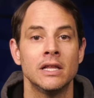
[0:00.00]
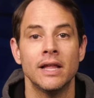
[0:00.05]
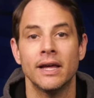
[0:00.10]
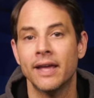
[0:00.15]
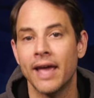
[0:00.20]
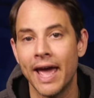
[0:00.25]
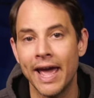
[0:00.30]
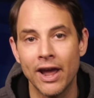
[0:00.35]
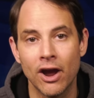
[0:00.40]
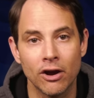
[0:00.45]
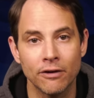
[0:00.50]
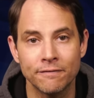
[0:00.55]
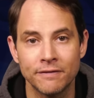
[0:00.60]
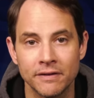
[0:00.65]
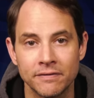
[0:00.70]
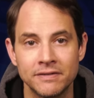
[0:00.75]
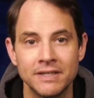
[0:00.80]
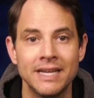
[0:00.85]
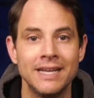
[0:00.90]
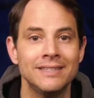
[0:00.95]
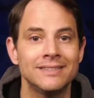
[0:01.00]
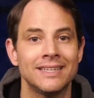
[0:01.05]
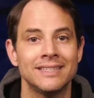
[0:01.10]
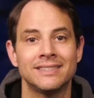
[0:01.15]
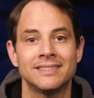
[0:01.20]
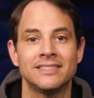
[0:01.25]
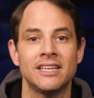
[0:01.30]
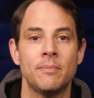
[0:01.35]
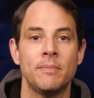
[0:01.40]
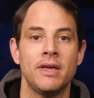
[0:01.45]
like AR-15s and
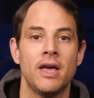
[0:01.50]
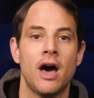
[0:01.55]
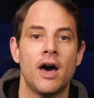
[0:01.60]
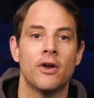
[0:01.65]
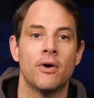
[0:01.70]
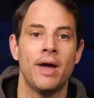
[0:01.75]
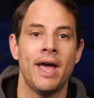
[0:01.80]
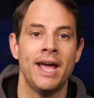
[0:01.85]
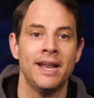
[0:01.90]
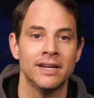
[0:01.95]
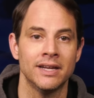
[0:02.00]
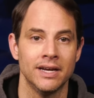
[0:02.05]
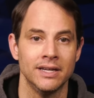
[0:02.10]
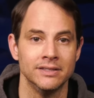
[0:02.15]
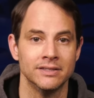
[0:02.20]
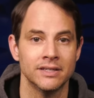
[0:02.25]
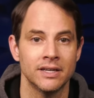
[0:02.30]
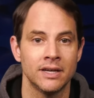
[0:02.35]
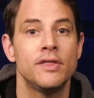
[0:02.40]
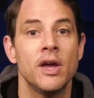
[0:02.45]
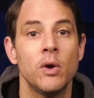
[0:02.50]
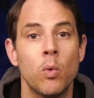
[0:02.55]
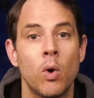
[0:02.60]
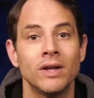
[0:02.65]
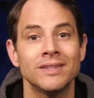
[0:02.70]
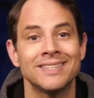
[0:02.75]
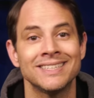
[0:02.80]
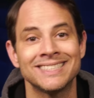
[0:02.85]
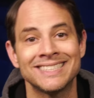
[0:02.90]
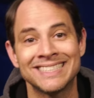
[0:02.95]
semi-auto handguns. They
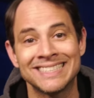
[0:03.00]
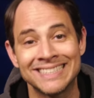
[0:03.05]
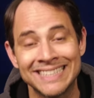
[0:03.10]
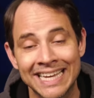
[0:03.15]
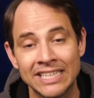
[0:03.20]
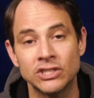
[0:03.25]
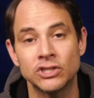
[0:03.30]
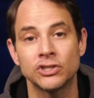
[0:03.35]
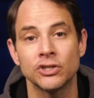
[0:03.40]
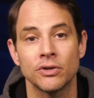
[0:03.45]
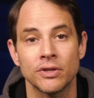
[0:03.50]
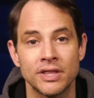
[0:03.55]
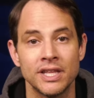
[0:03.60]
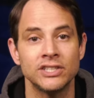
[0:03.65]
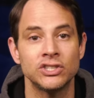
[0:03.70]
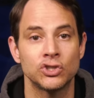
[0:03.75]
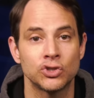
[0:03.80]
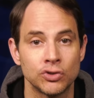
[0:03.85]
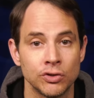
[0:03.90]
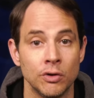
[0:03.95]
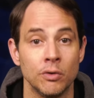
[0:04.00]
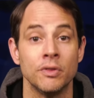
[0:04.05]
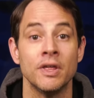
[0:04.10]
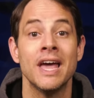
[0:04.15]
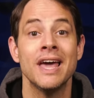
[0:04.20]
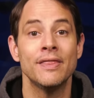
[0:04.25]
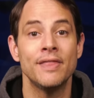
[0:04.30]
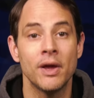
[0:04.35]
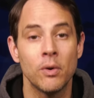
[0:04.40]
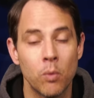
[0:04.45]
want to censor this truth.
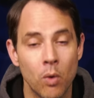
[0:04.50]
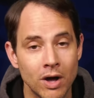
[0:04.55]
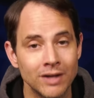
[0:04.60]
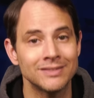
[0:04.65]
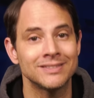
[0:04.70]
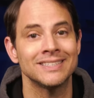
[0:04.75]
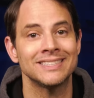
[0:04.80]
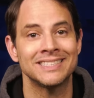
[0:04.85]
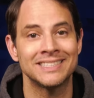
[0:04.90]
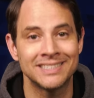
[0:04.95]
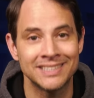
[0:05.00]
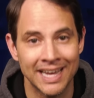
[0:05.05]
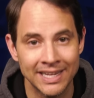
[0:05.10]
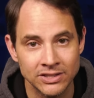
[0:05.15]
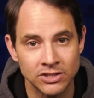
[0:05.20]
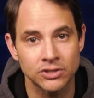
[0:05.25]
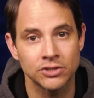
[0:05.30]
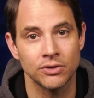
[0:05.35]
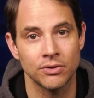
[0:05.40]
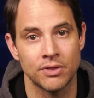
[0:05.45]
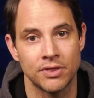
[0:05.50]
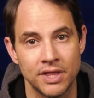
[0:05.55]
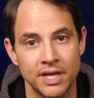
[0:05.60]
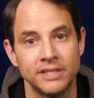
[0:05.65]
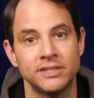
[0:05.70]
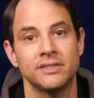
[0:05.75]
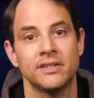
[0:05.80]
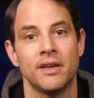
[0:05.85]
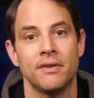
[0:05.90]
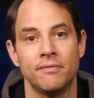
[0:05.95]
They want to censor
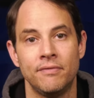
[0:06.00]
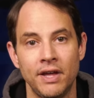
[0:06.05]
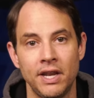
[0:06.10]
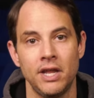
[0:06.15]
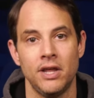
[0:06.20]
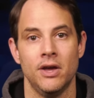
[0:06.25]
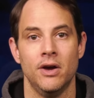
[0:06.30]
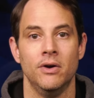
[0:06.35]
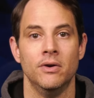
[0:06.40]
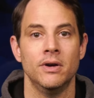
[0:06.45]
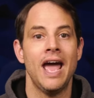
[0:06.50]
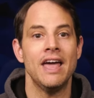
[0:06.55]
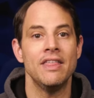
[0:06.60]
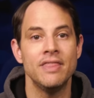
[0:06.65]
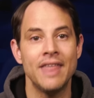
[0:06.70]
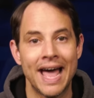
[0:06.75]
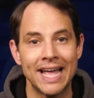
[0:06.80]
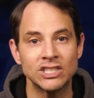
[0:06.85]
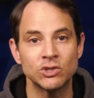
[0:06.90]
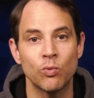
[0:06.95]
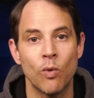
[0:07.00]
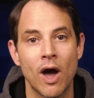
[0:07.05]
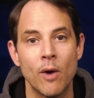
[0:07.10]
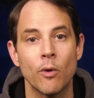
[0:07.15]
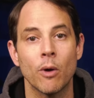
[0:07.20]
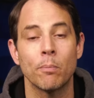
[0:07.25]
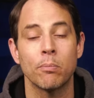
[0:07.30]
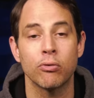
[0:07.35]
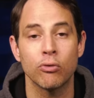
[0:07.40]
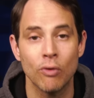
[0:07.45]
this video. And that's why
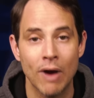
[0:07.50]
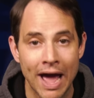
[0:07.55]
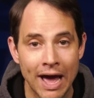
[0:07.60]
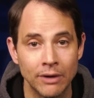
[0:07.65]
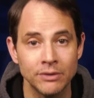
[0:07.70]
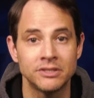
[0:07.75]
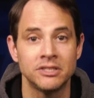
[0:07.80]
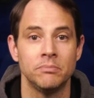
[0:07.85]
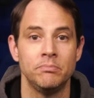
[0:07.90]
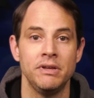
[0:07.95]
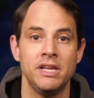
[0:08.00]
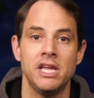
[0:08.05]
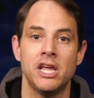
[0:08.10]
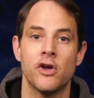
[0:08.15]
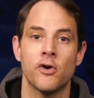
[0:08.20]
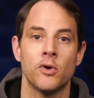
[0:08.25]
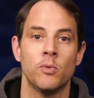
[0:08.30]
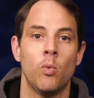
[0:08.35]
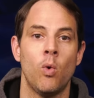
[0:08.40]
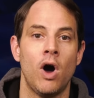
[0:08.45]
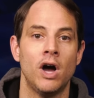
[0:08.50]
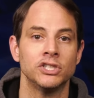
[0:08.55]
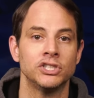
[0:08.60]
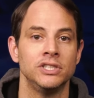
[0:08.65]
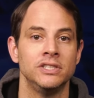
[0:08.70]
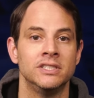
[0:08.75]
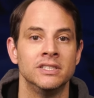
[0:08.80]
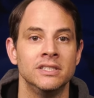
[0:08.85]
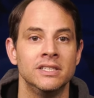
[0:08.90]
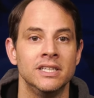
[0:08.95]
we're proud to be here in
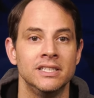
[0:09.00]
Washington,